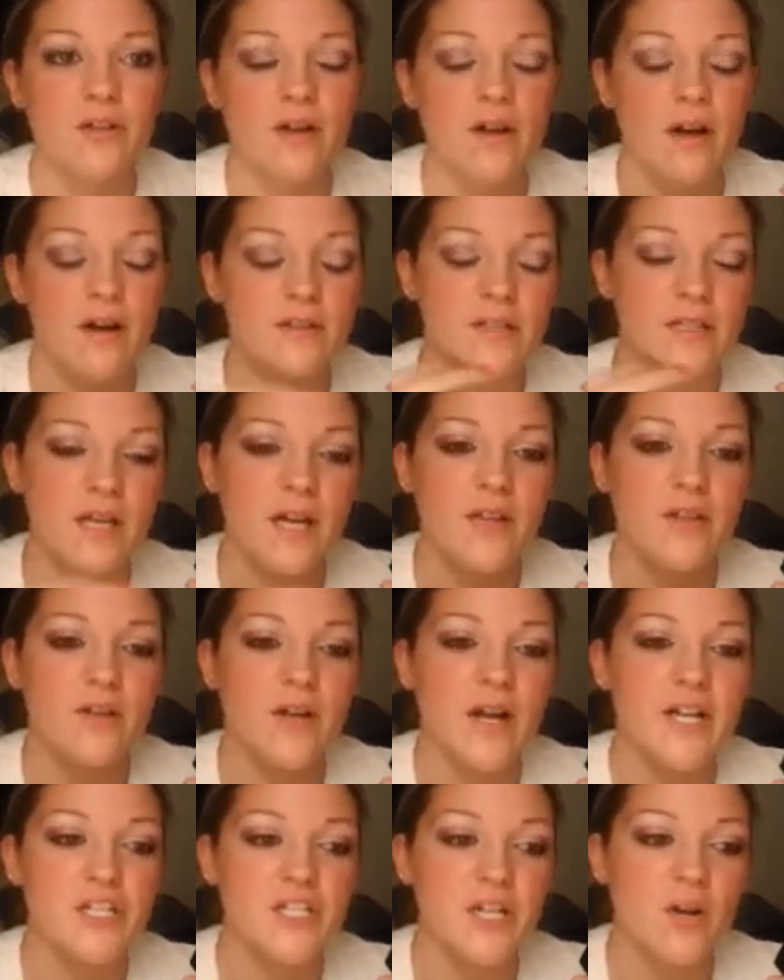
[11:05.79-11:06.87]

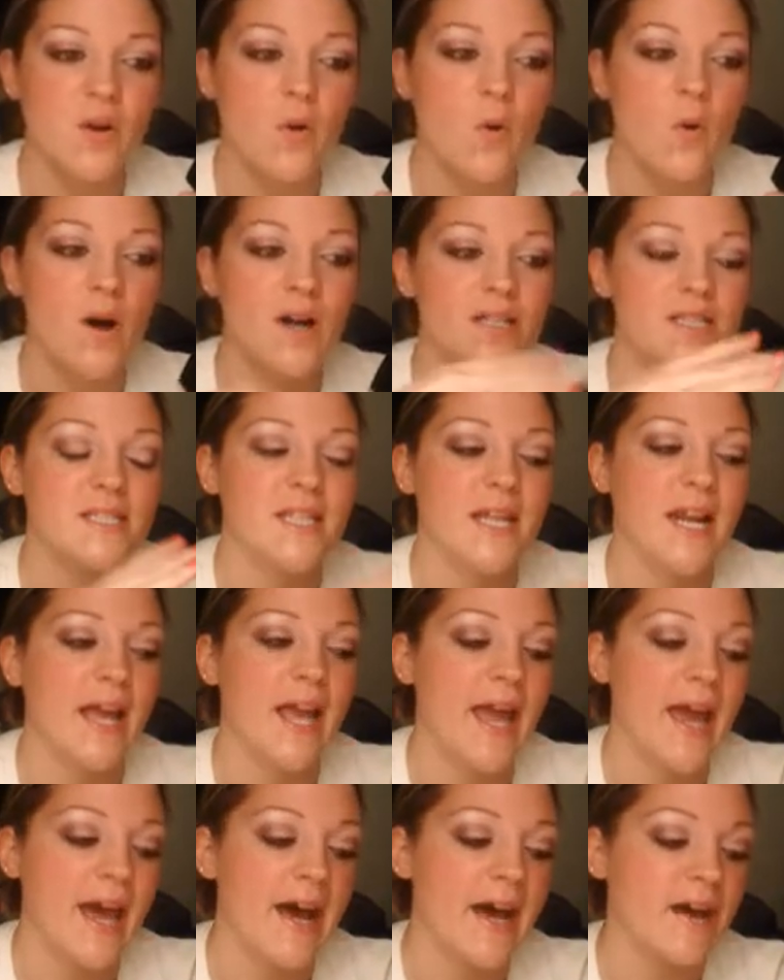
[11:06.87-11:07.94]
eyeshadow quads that I
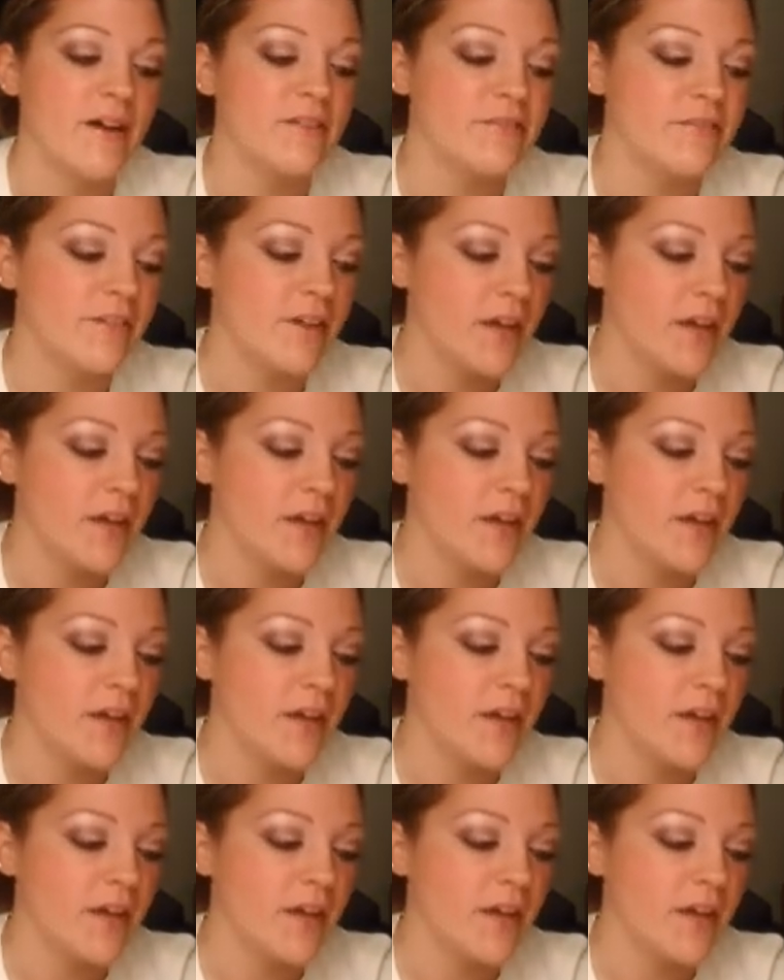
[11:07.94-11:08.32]
have,